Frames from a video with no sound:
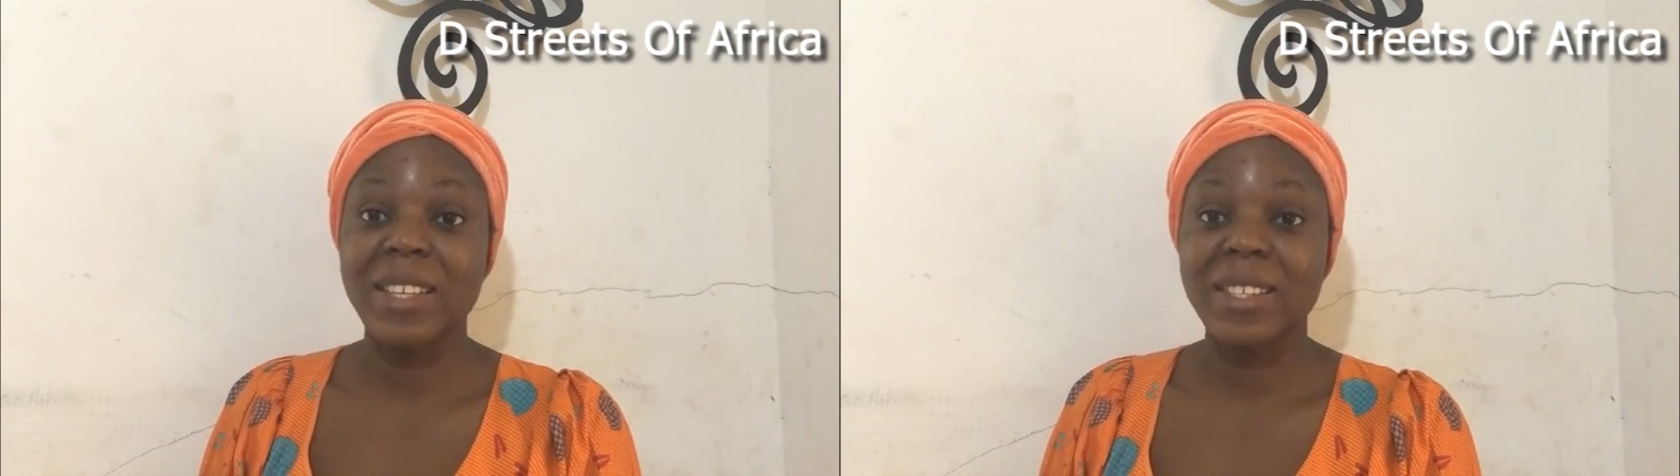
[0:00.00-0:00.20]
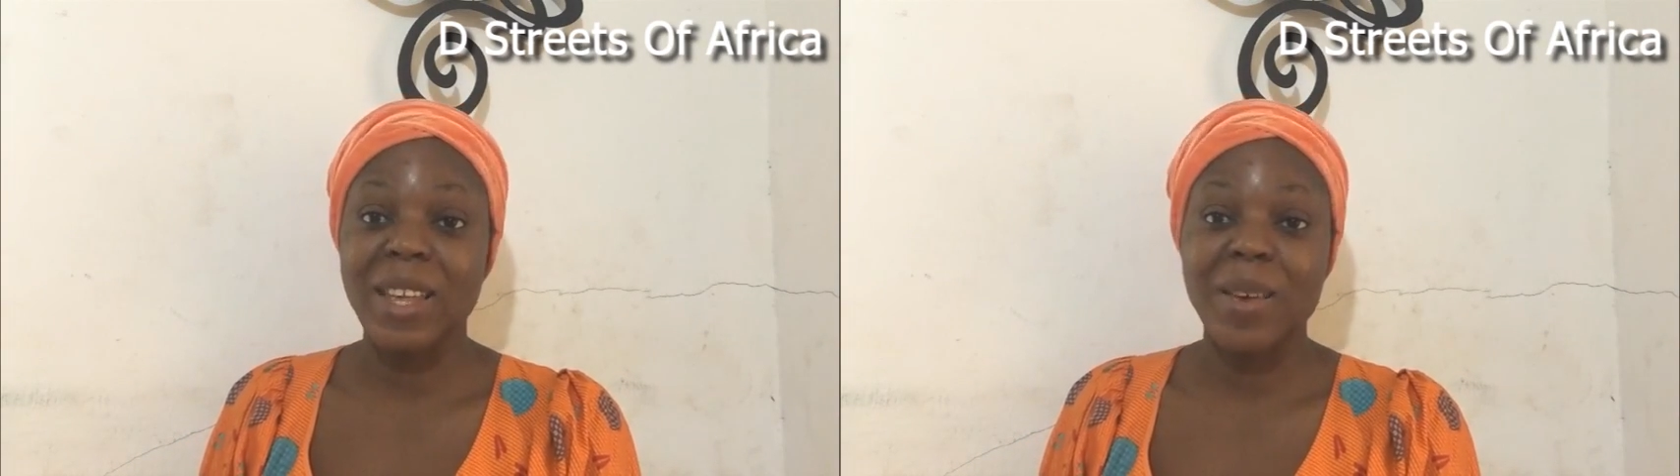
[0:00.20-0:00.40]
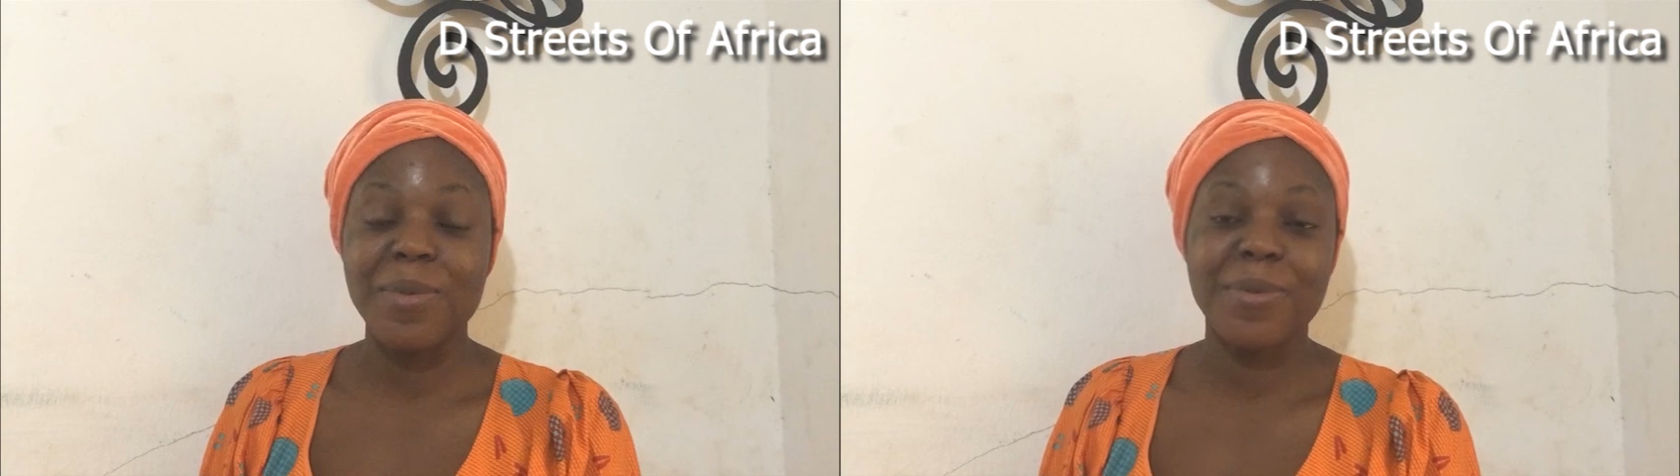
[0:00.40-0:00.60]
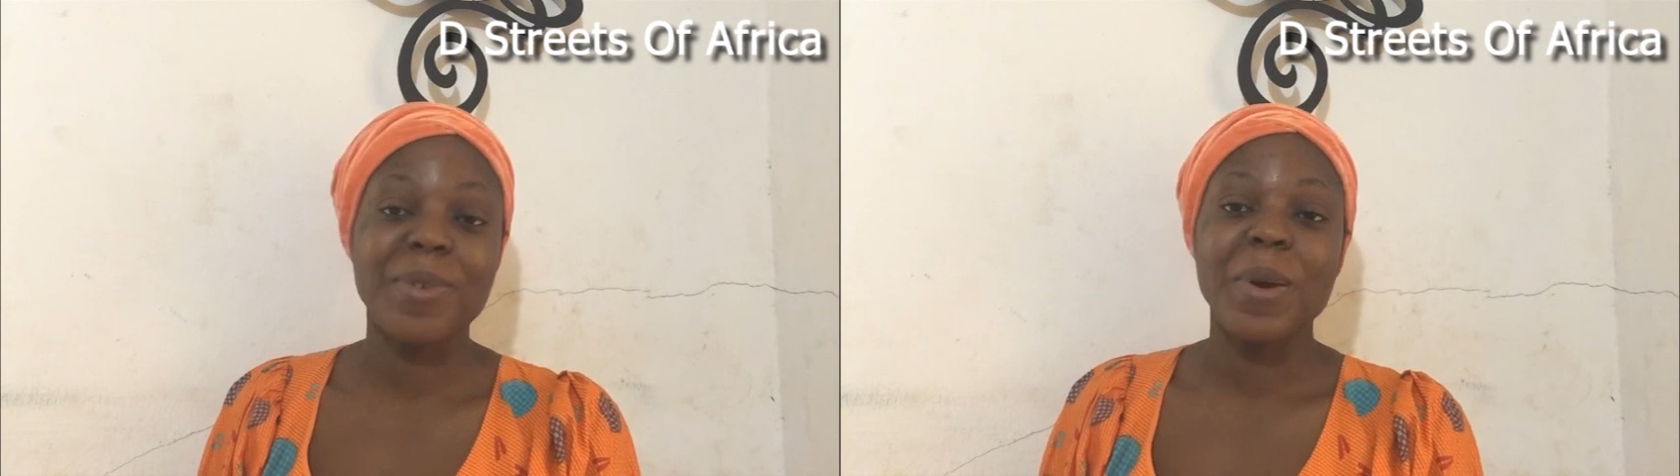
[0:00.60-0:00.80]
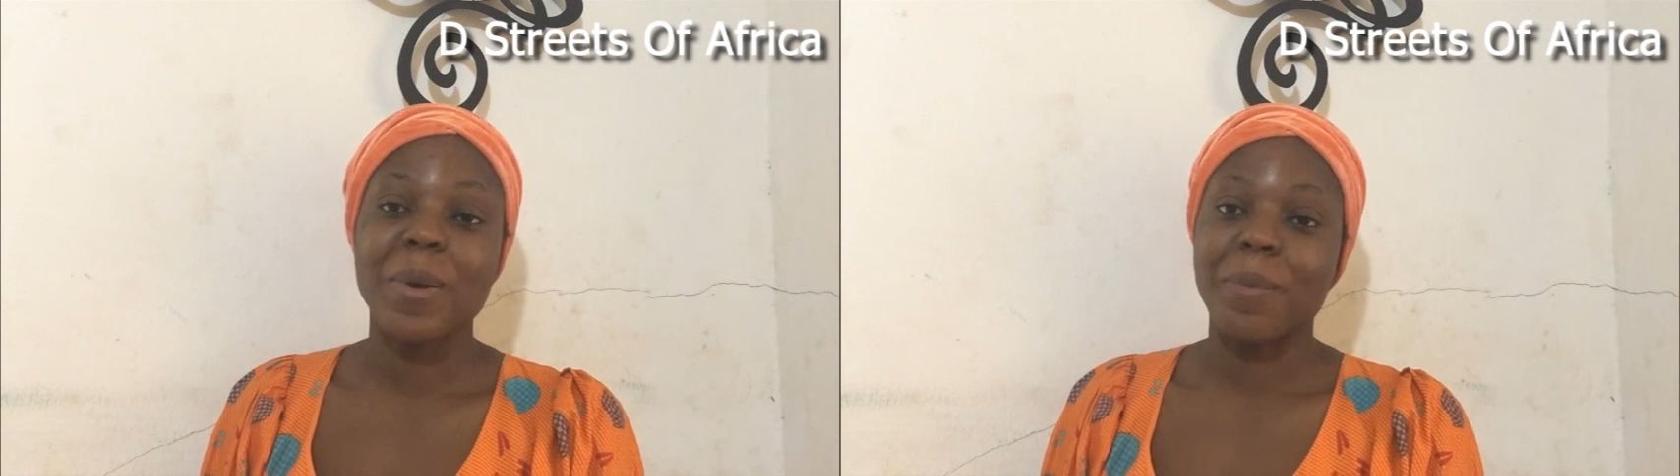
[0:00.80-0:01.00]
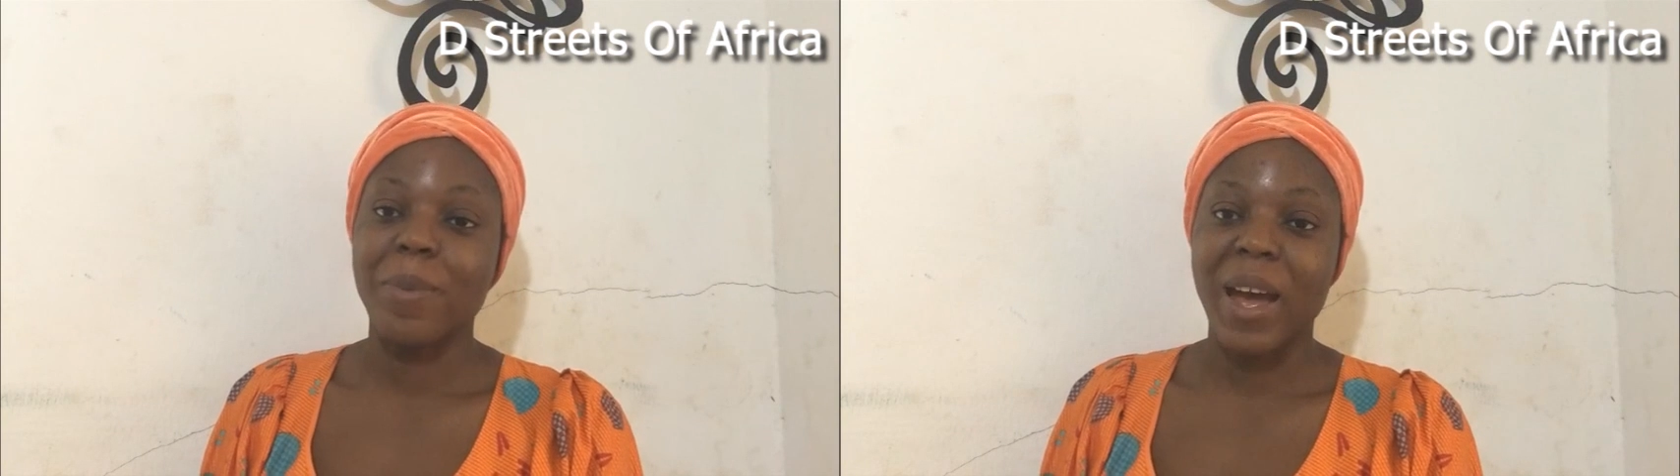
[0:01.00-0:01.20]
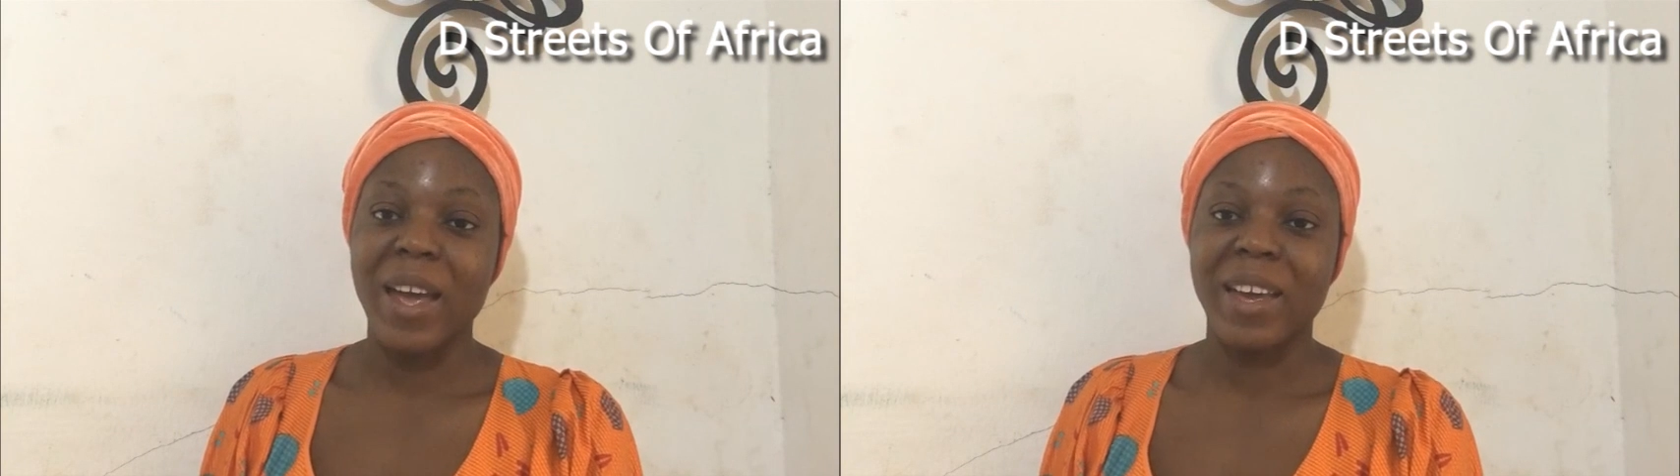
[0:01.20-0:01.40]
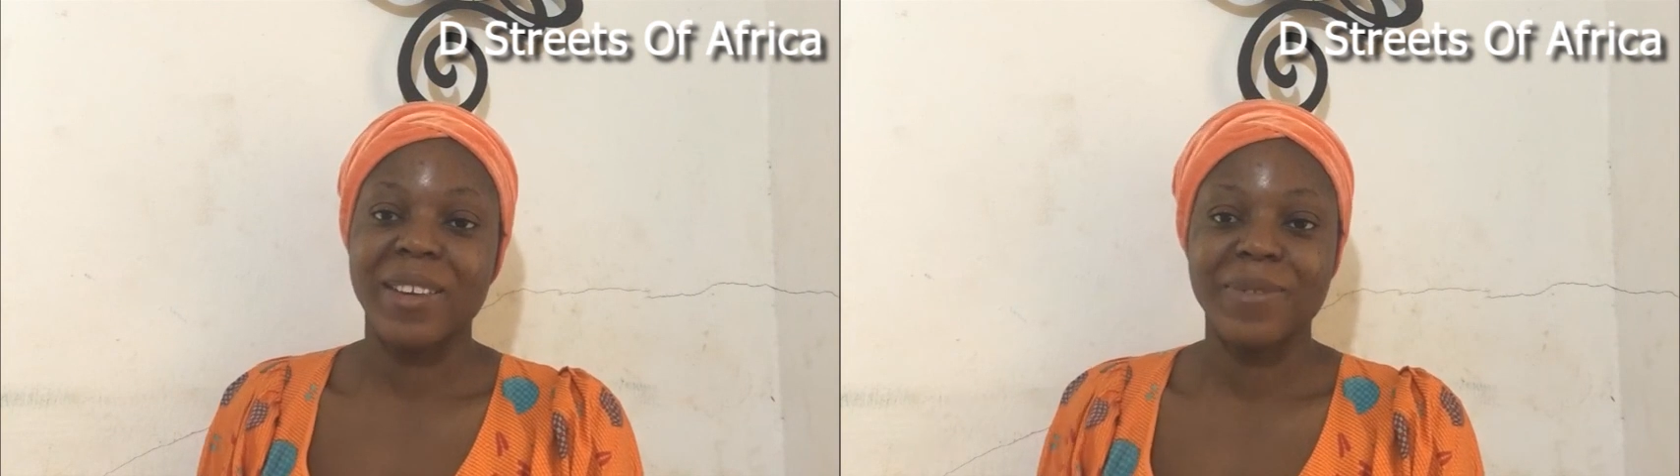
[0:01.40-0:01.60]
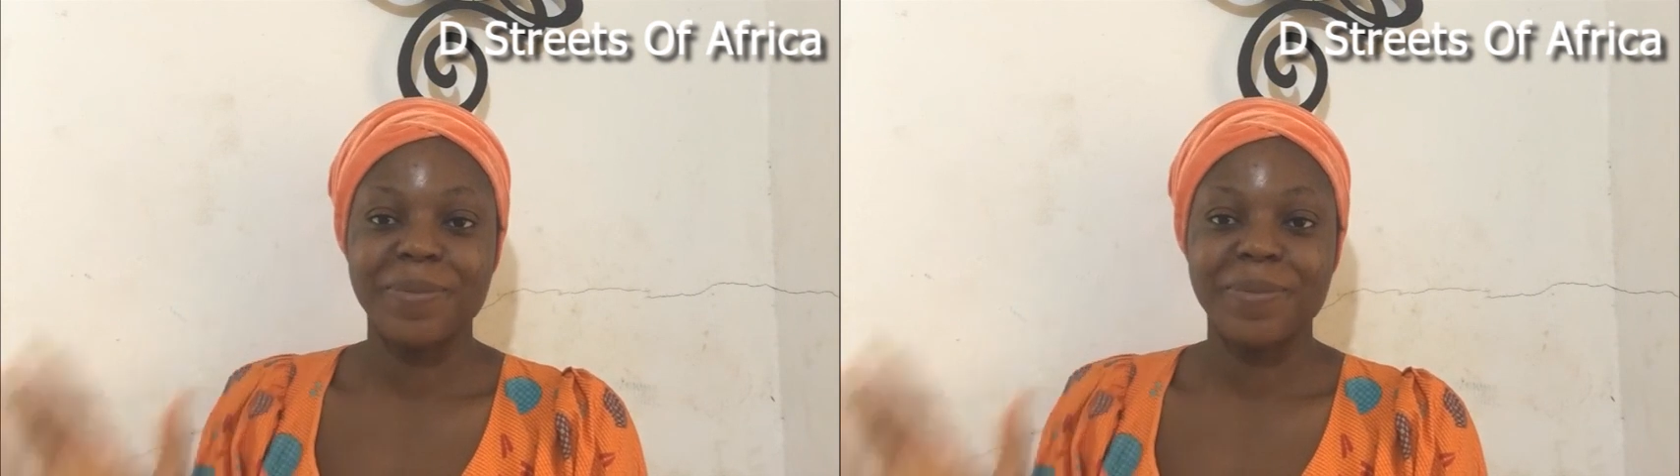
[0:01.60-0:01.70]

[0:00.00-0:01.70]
safe. Bye.